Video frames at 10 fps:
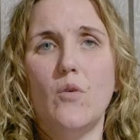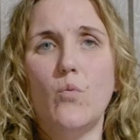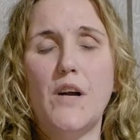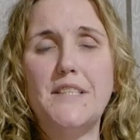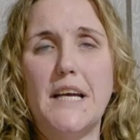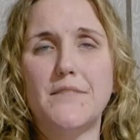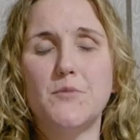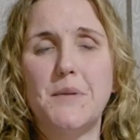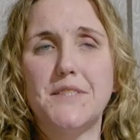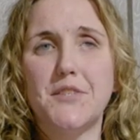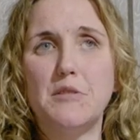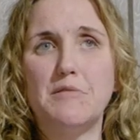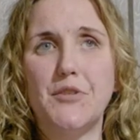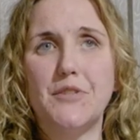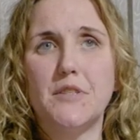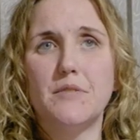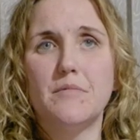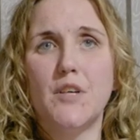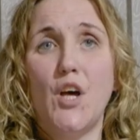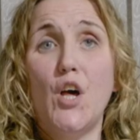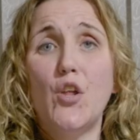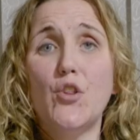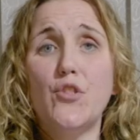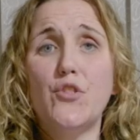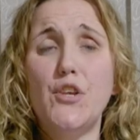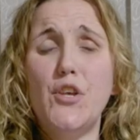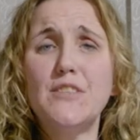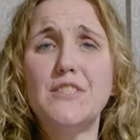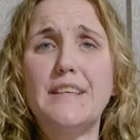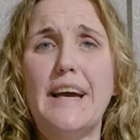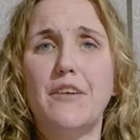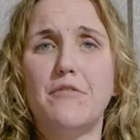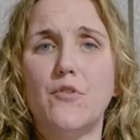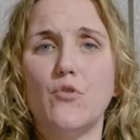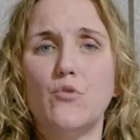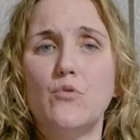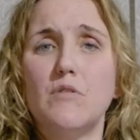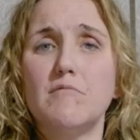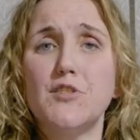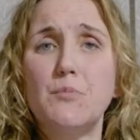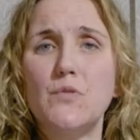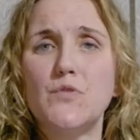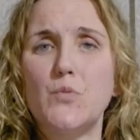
Why do you have to be so rude? The user K Fool responds